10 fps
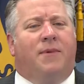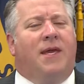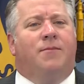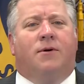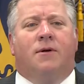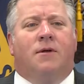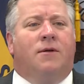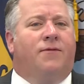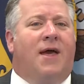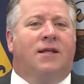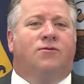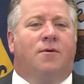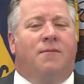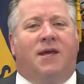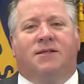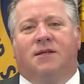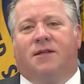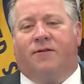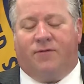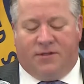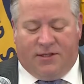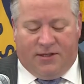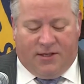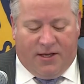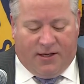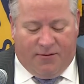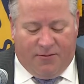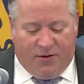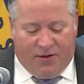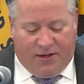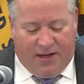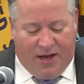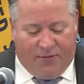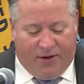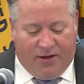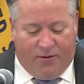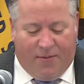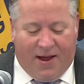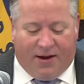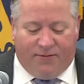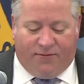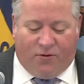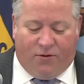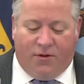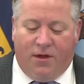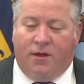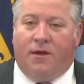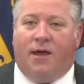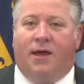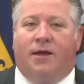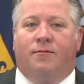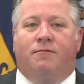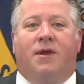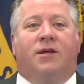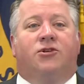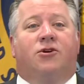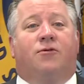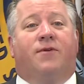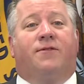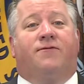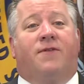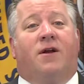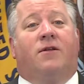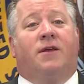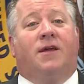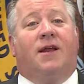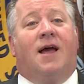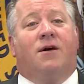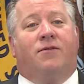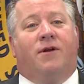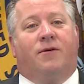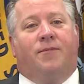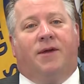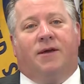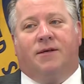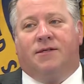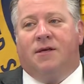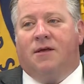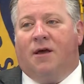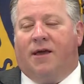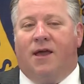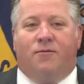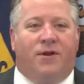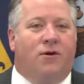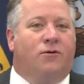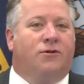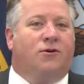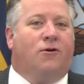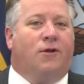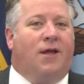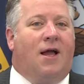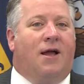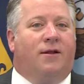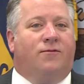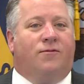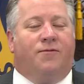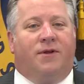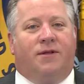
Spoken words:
people. That's what makes a difference in a community, how we can go back and forth and make sure we fairly get out there. Because again, we noticed early on when